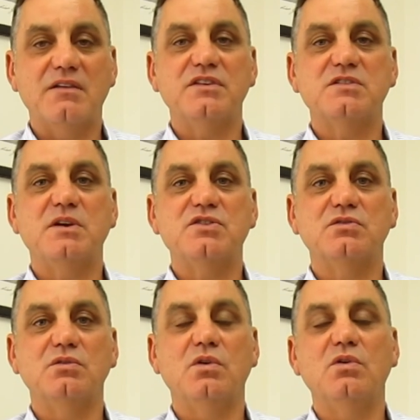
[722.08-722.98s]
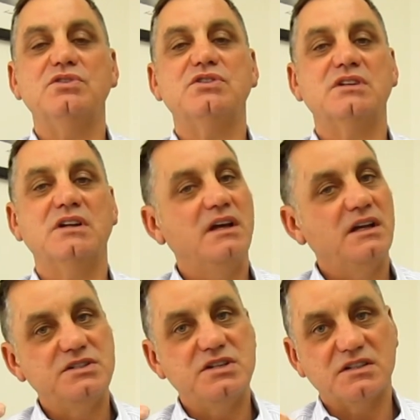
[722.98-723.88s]
of the special launch,
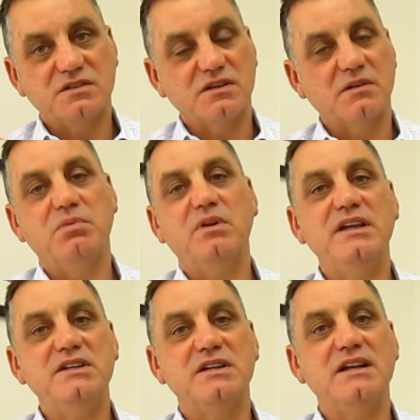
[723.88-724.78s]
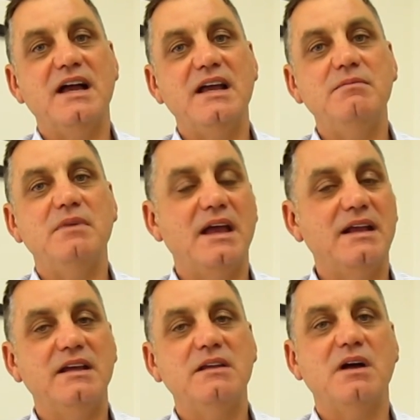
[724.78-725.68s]
just complete your name
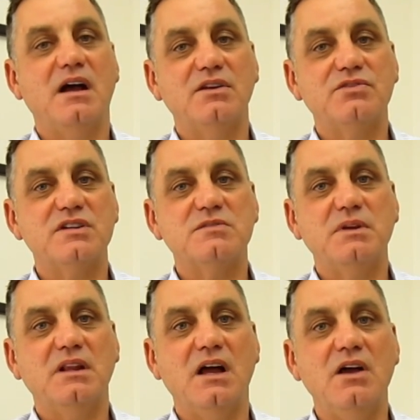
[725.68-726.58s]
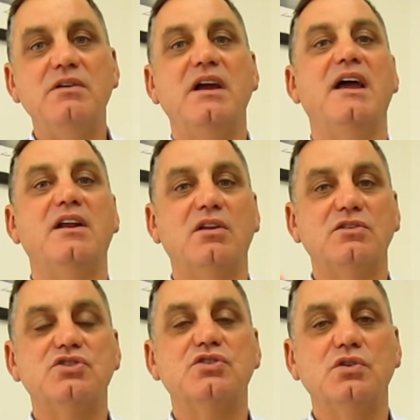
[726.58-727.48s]
and email address below, and I'll
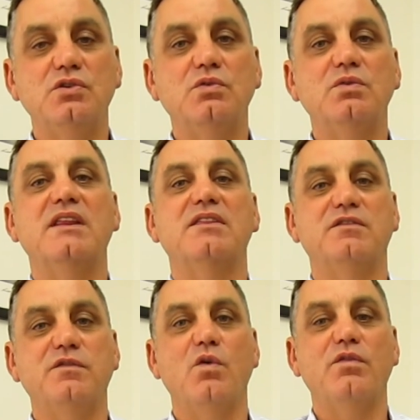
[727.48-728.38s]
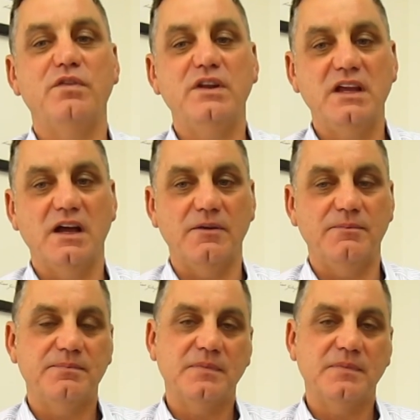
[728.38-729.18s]
ensure you'll get the 4th video.